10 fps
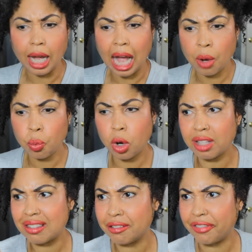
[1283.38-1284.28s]
I
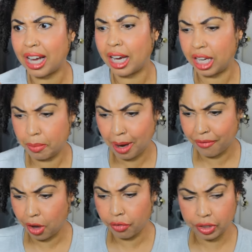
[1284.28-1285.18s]
want to find my
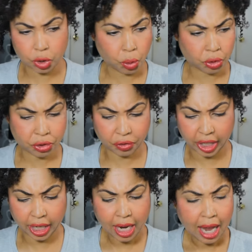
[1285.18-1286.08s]
Velvet
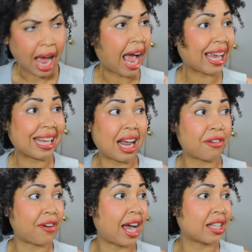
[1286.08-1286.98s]
Sorcery. I
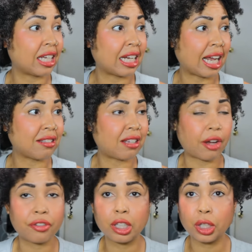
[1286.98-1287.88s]
cannot find it. And I
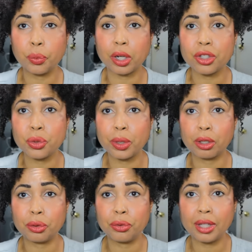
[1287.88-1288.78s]
definitely wanted to
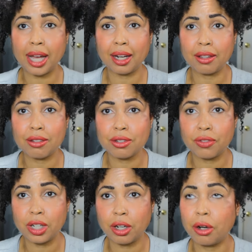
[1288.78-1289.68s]
include that in this
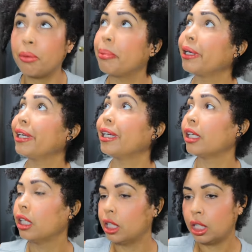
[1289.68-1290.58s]
video, but
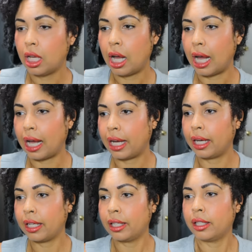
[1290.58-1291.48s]

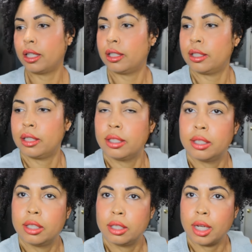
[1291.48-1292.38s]

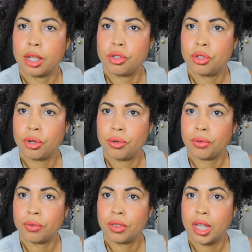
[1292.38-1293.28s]
I
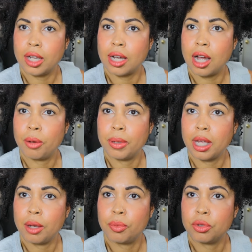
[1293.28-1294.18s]
don't think I'll be
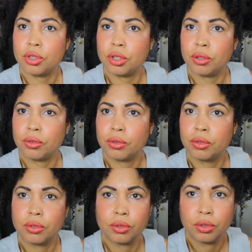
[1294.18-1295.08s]
able to.
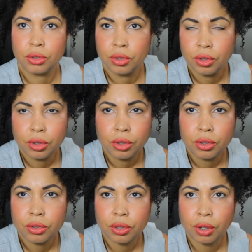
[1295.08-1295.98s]

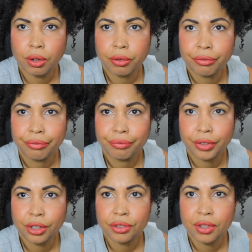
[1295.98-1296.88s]
So
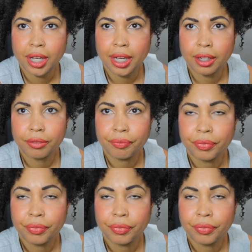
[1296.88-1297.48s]
there's that.